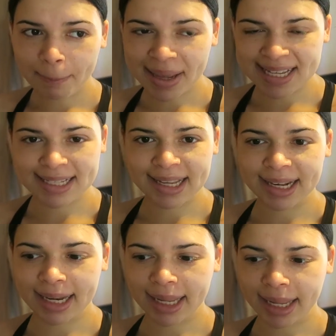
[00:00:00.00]

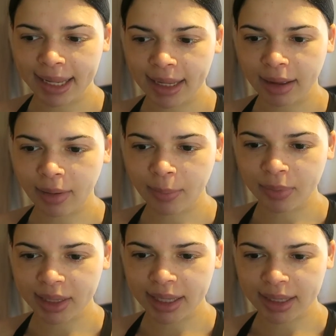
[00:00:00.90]
Basically,
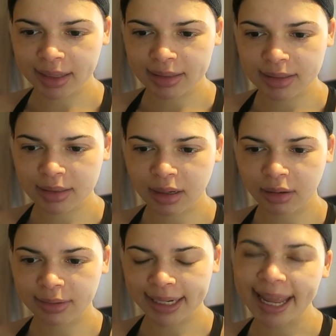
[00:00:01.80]
it's
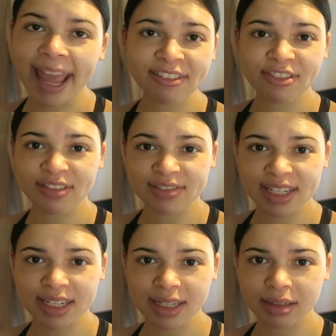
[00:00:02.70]
currently
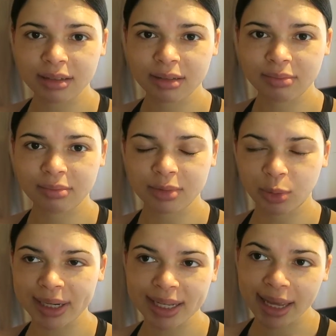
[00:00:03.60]
8:15.
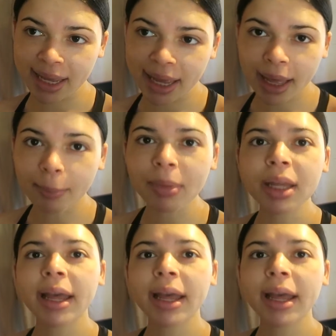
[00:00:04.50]
20 a.m.